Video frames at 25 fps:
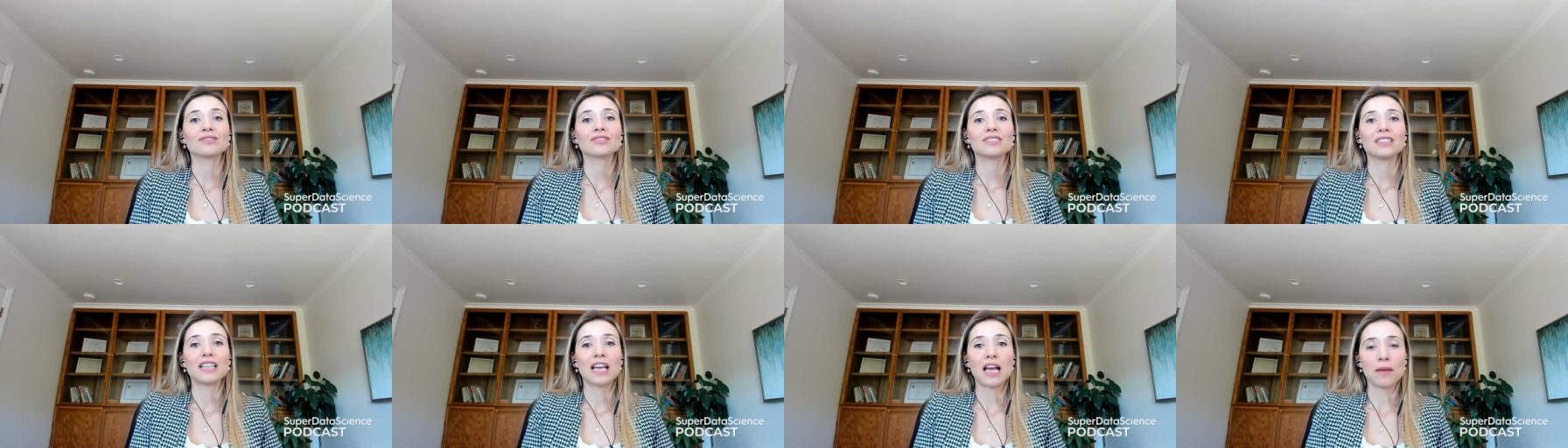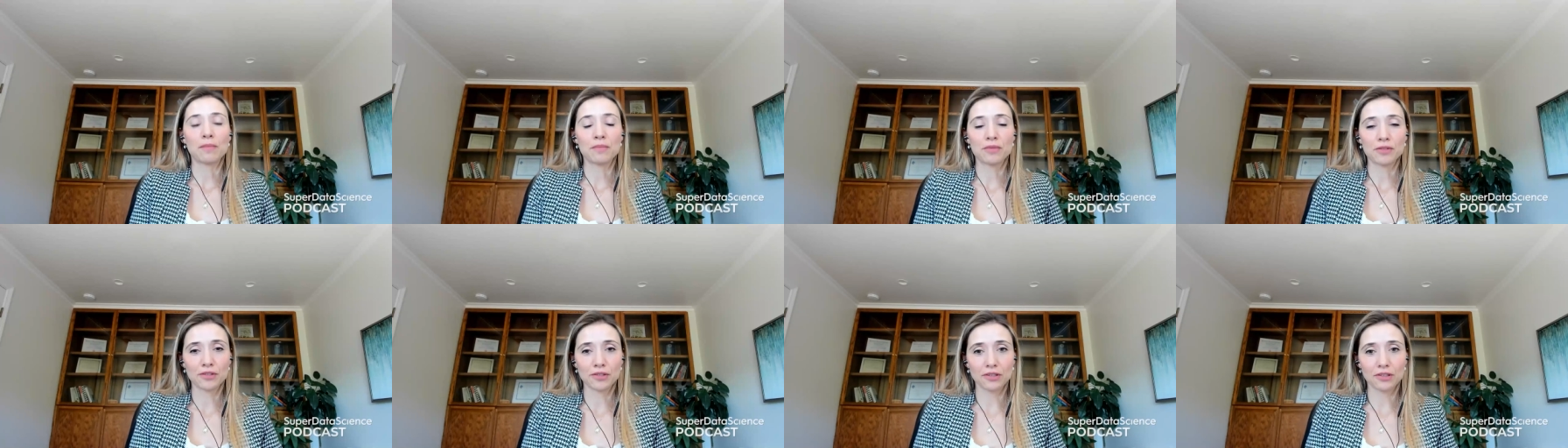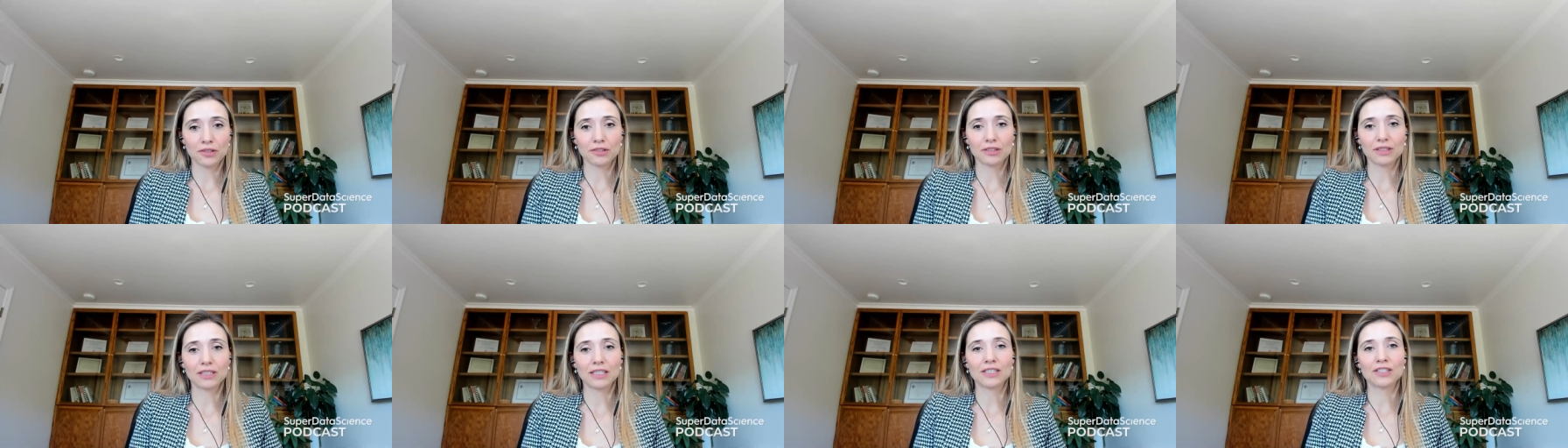
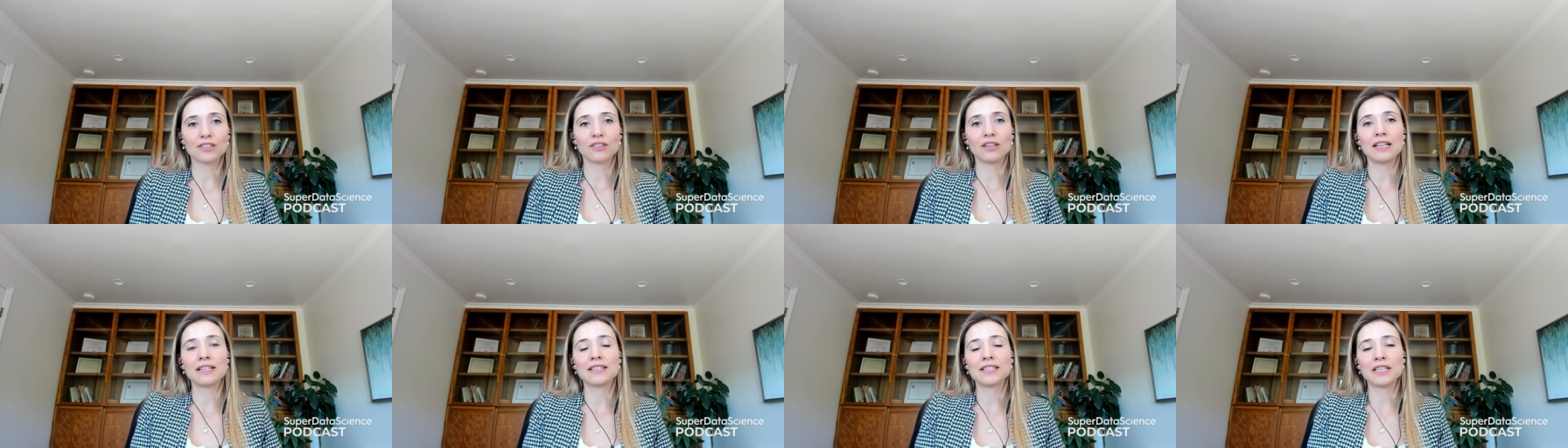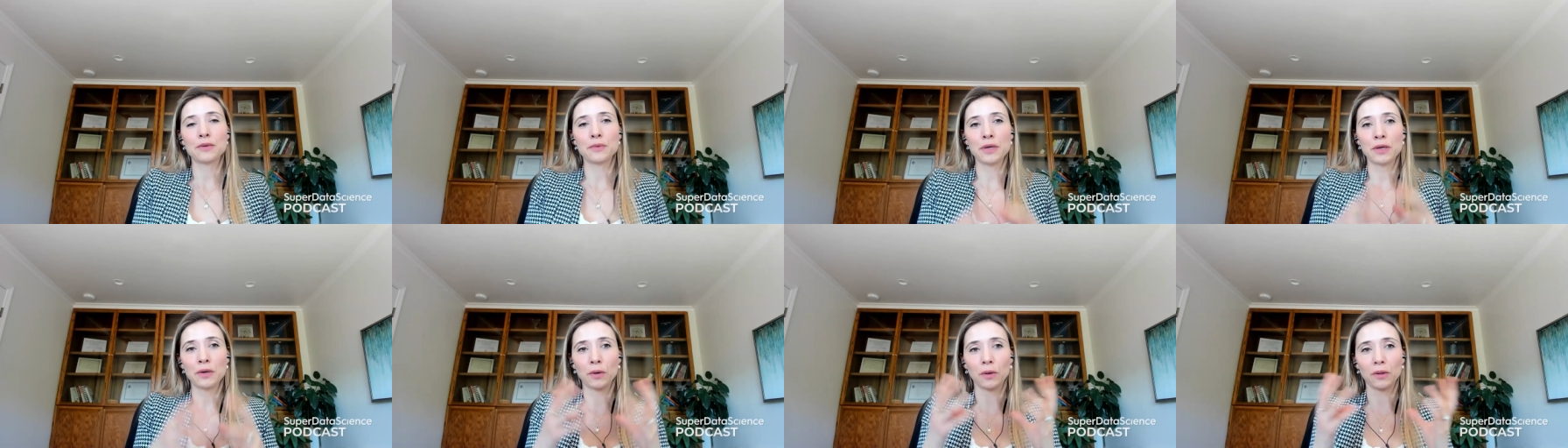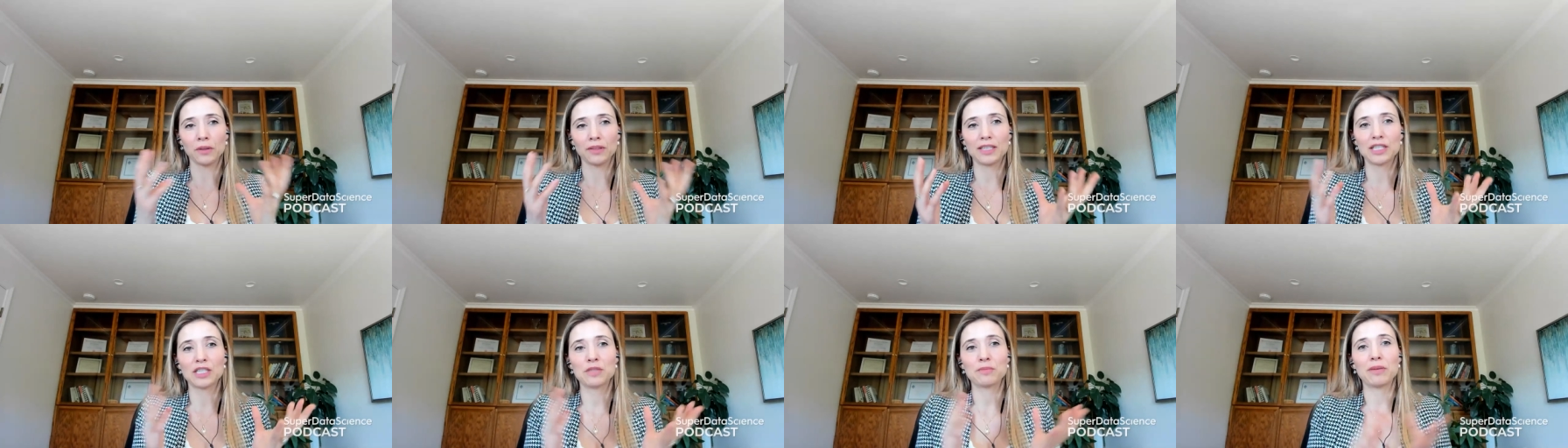Absolutely. So let's say we
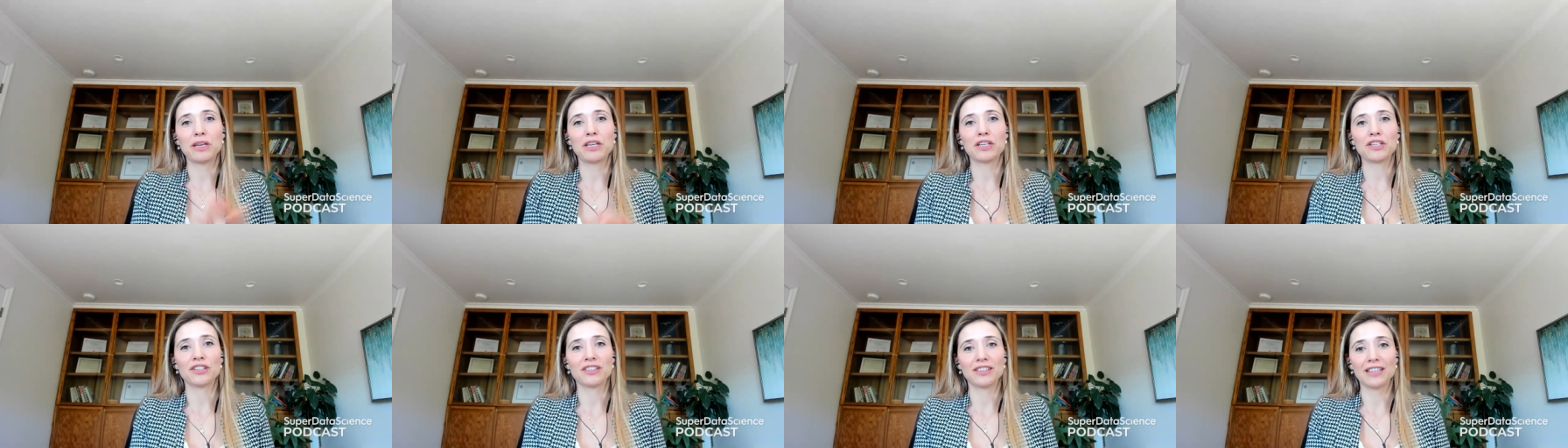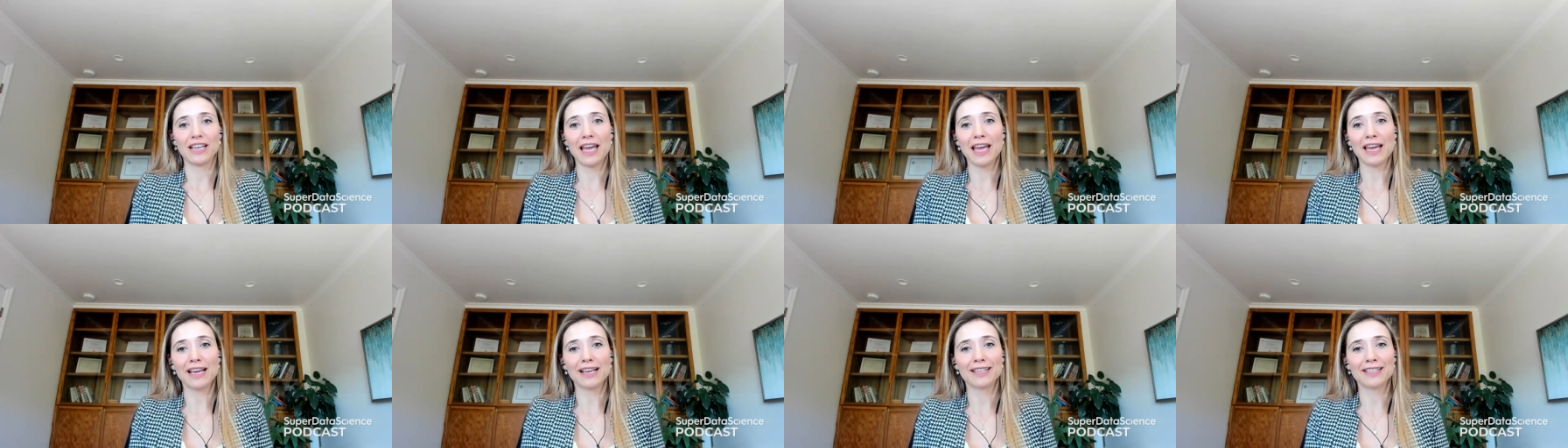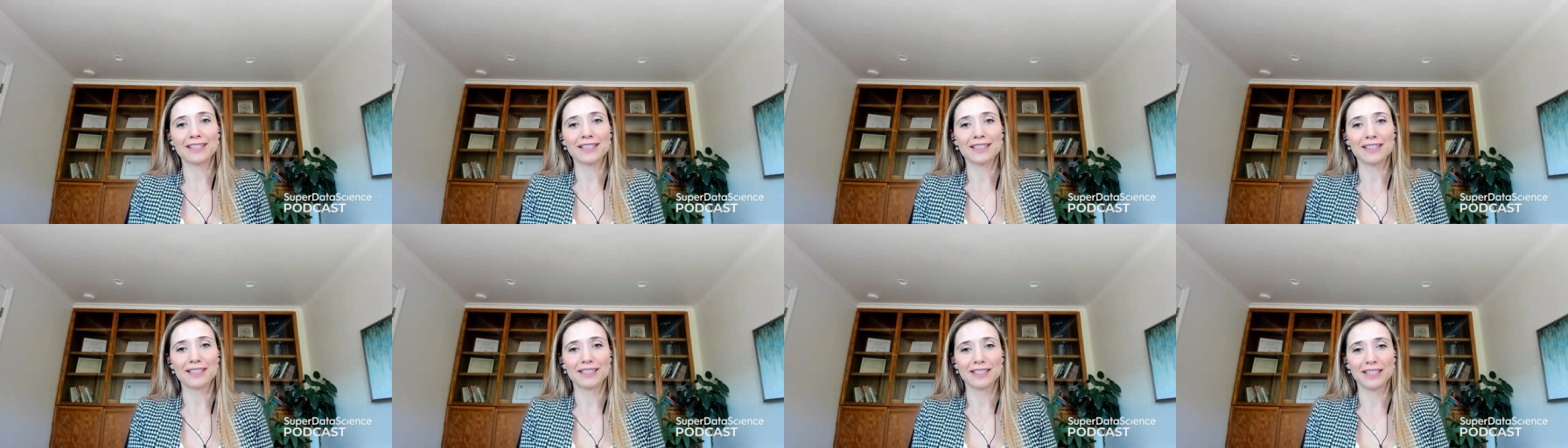call this patient
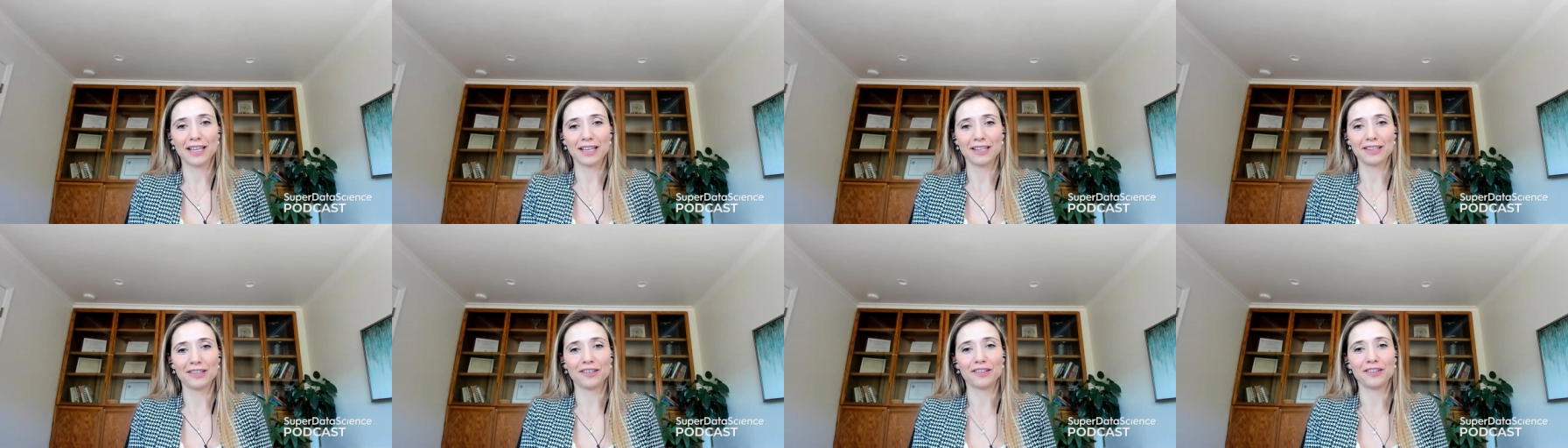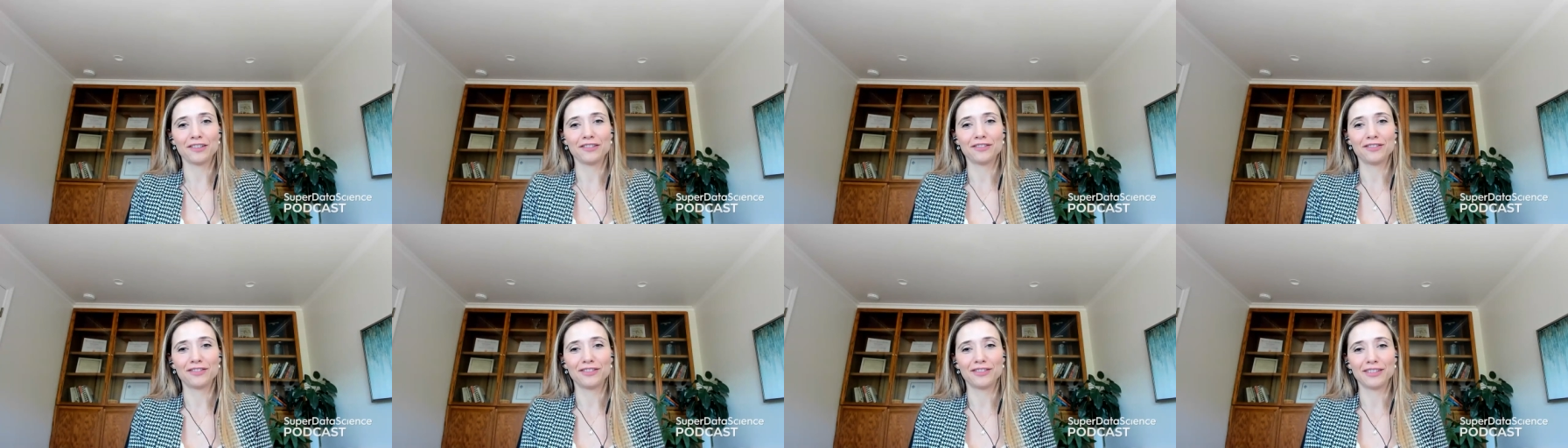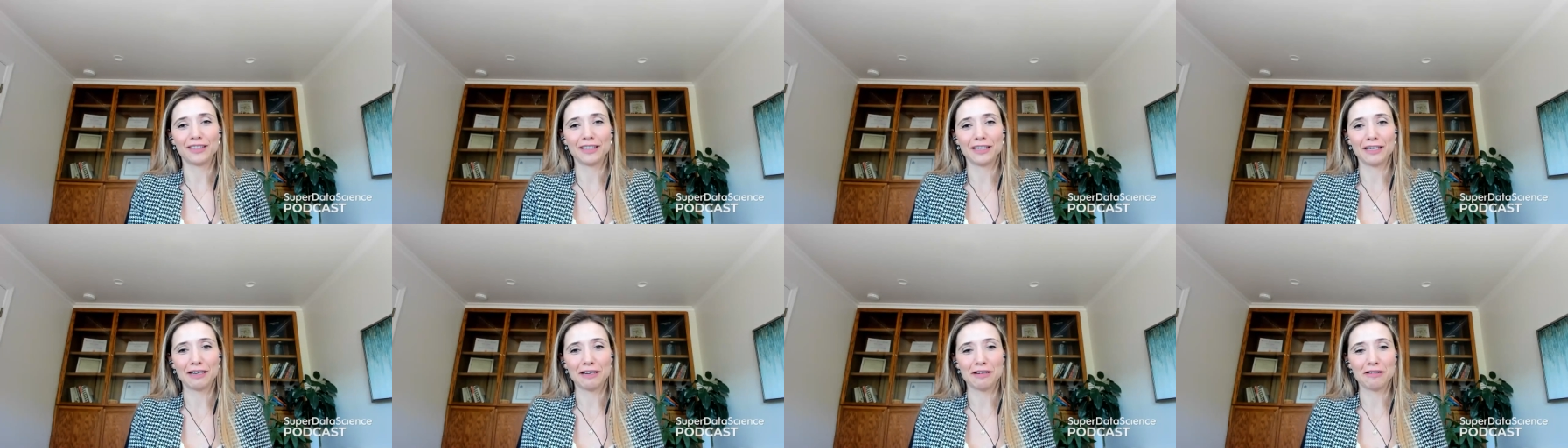X instead of,
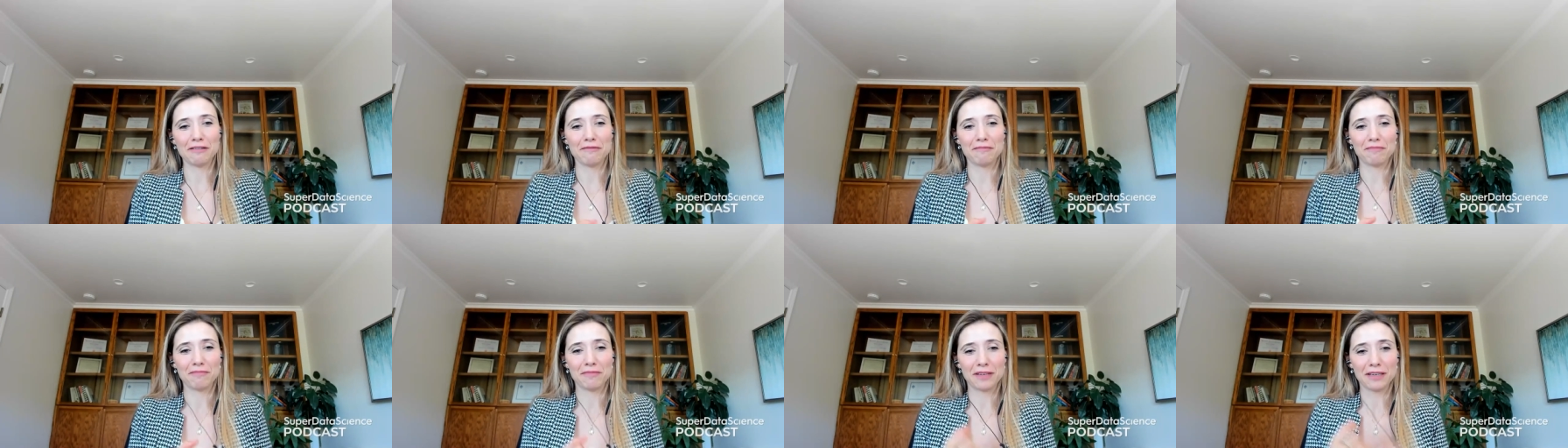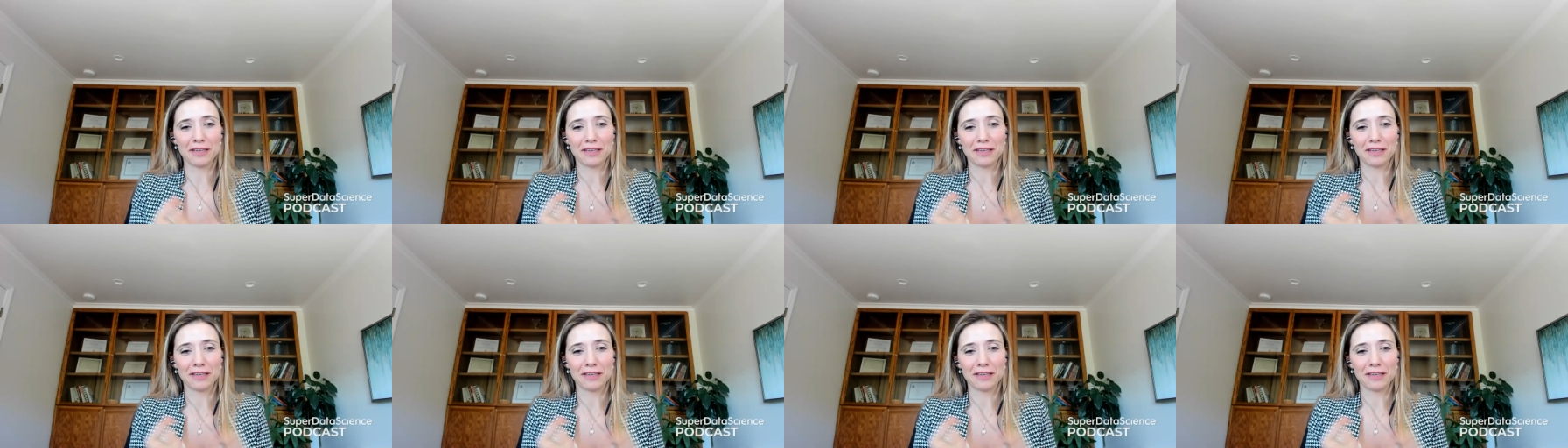uh,